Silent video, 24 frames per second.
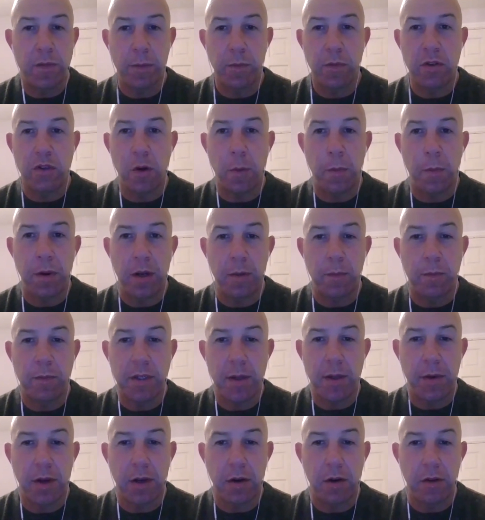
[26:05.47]
someone dropping them
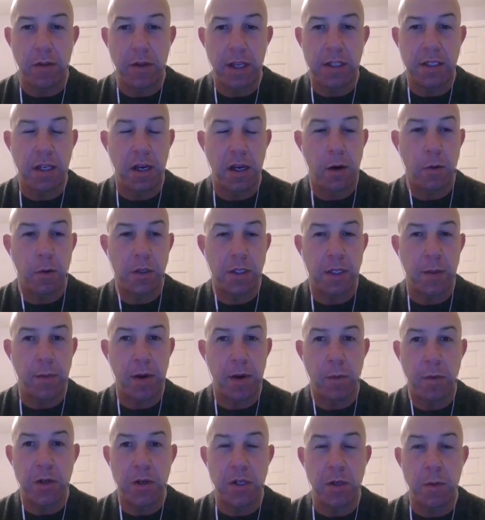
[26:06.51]
something on their toe or
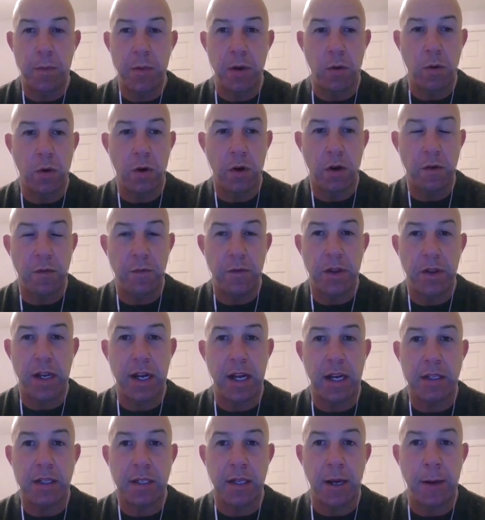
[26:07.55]
something, we should be all good for the
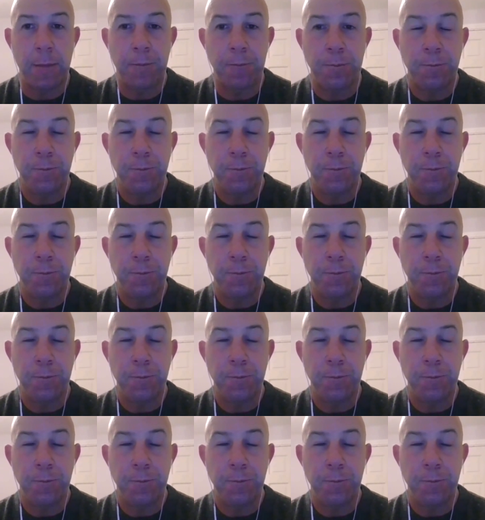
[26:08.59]
next game.